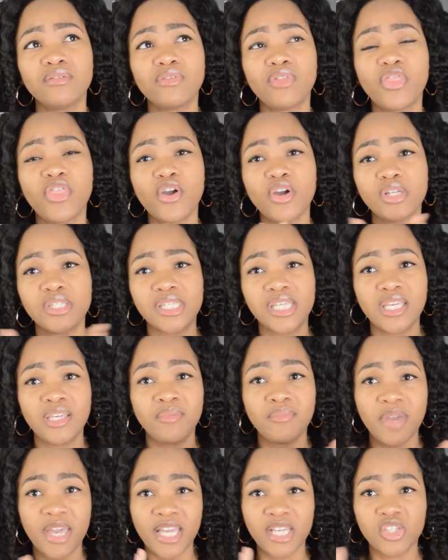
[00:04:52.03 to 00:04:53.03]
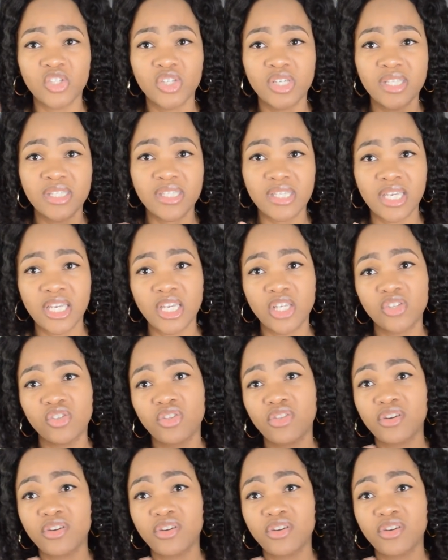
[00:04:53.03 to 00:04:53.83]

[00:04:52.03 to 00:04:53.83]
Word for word: 13 patients each,